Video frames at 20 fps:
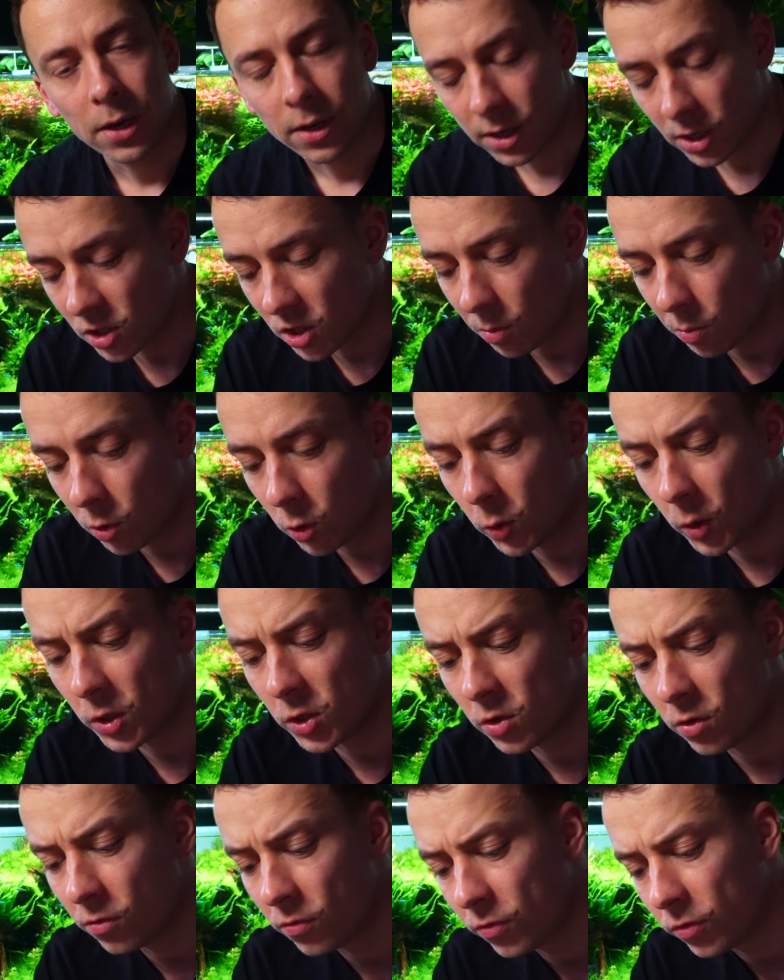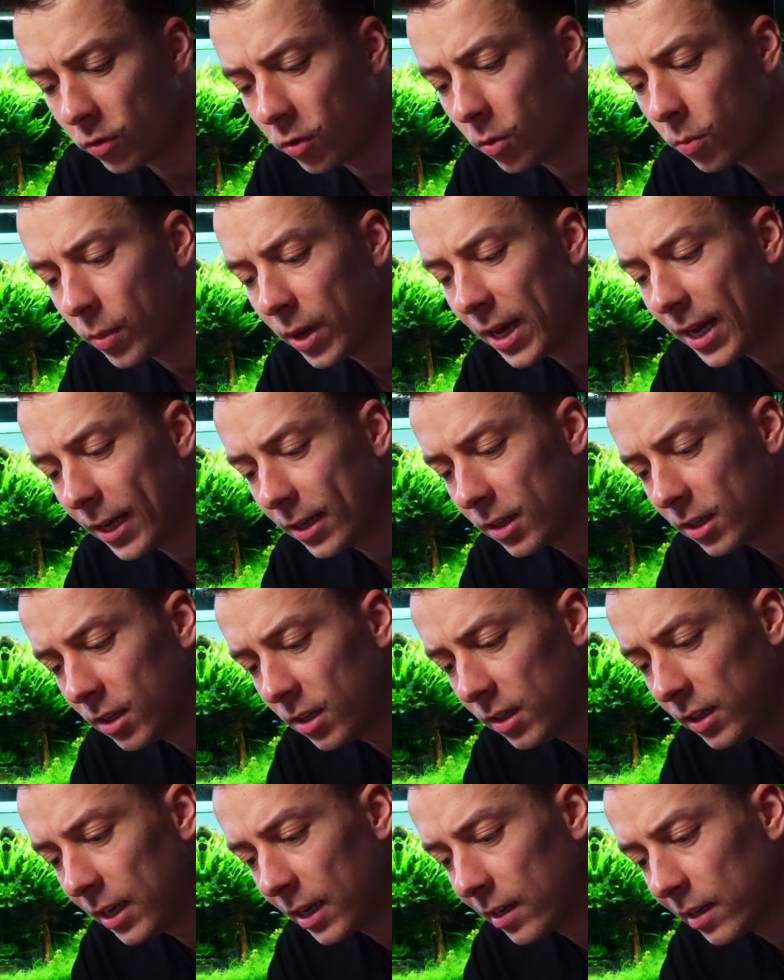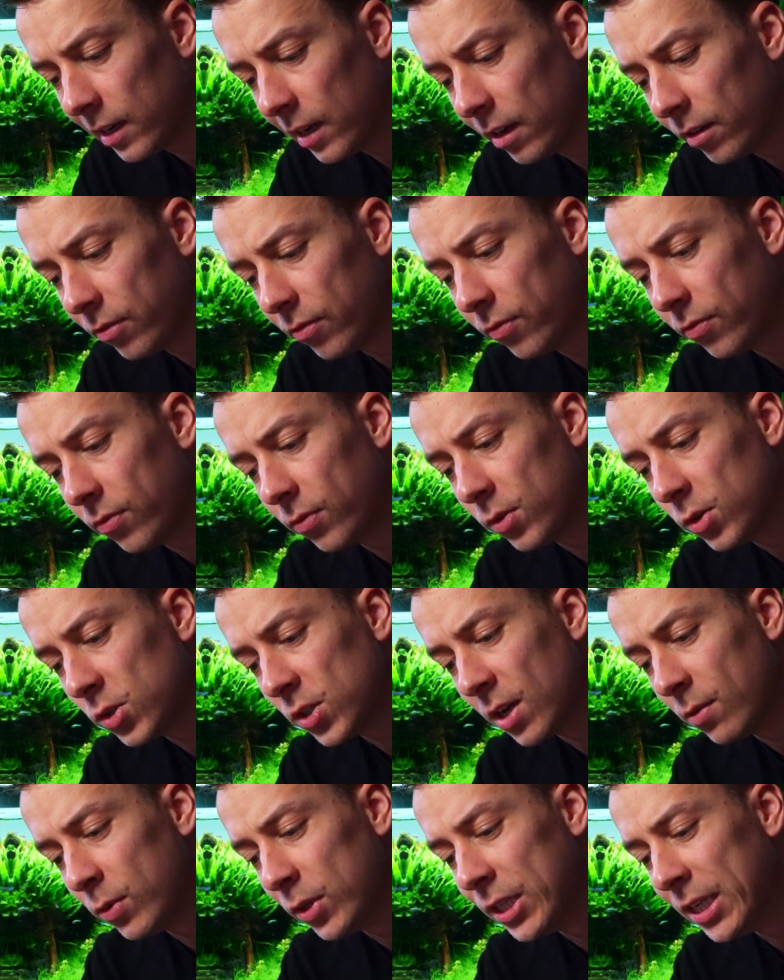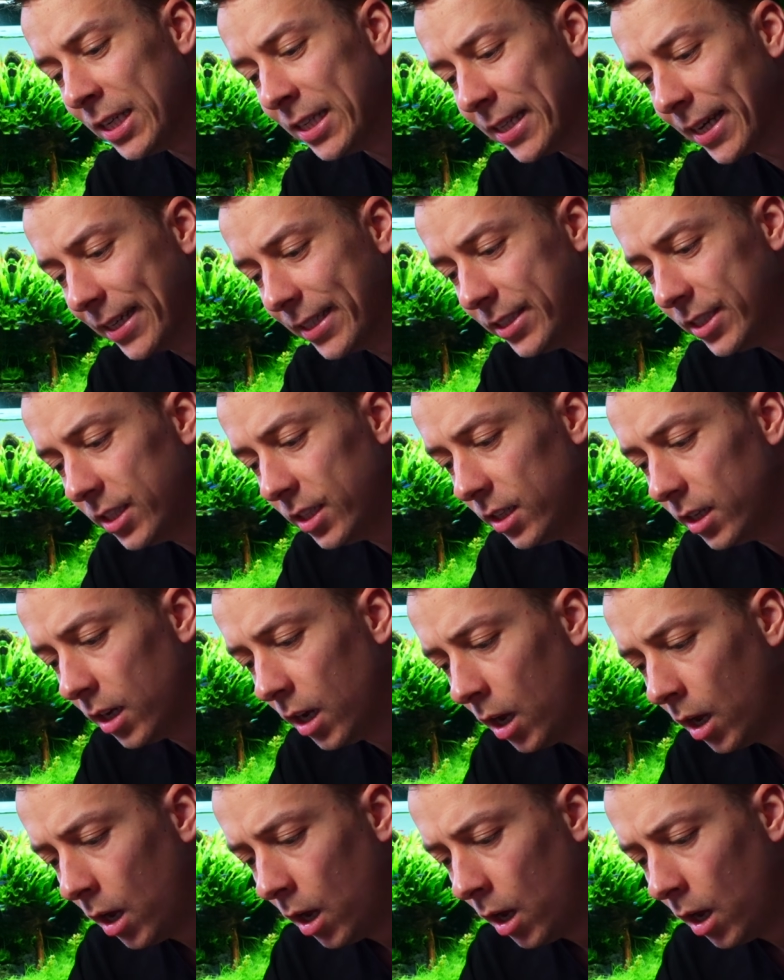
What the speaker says: Next up, a question from @Detlef1790.